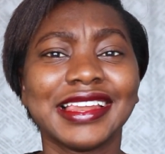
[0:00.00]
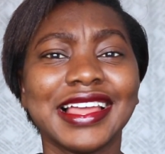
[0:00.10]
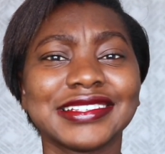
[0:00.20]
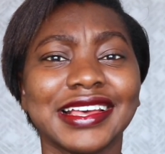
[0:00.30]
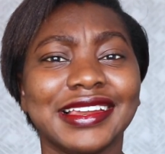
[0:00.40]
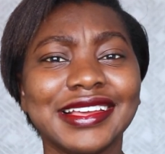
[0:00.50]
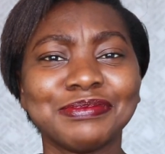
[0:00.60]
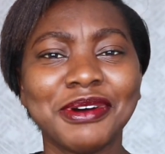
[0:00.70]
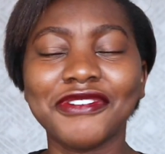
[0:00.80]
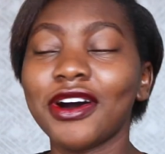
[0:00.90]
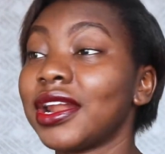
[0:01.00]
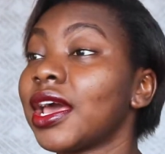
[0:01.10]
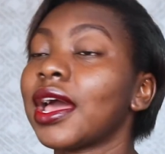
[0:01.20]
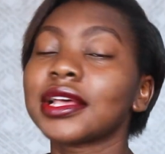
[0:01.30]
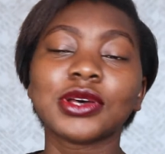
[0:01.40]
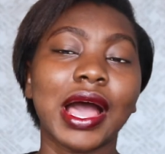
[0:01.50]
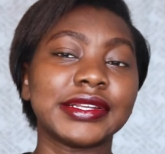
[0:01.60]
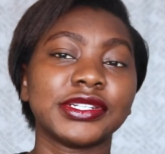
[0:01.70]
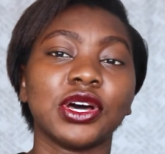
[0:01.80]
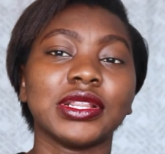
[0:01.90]
Let's move on. So I
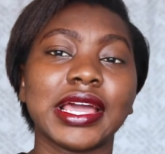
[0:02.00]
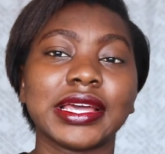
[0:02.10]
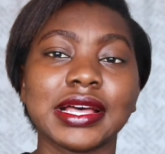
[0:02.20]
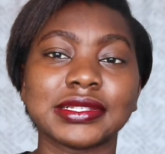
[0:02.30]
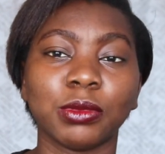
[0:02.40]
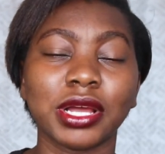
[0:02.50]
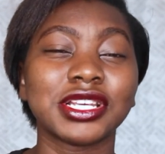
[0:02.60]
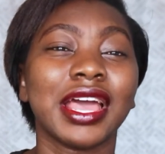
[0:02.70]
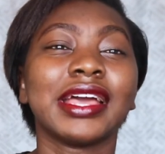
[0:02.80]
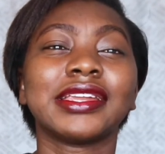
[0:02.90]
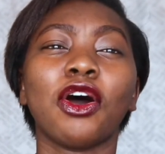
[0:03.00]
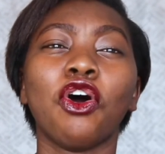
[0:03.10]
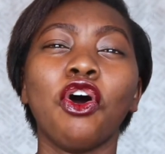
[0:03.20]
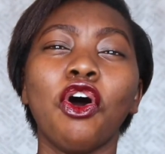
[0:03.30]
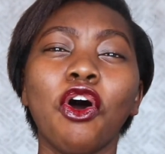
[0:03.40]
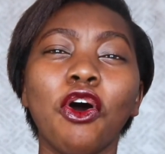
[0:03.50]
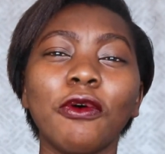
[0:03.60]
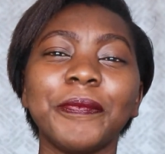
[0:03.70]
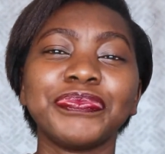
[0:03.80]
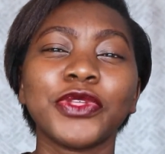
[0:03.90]
did not like it as much. The
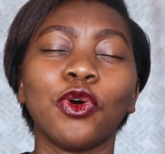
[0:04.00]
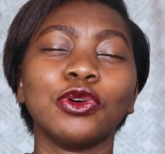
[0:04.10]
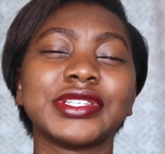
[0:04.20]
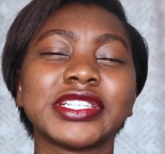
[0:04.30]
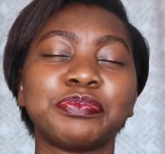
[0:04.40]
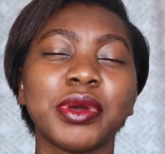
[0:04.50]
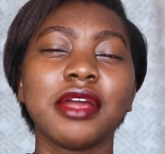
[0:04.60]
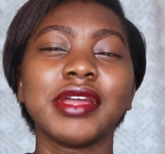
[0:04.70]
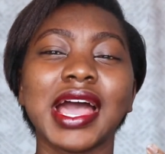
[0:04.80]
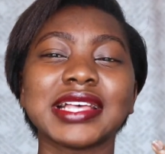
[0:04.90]
whole Otis Perry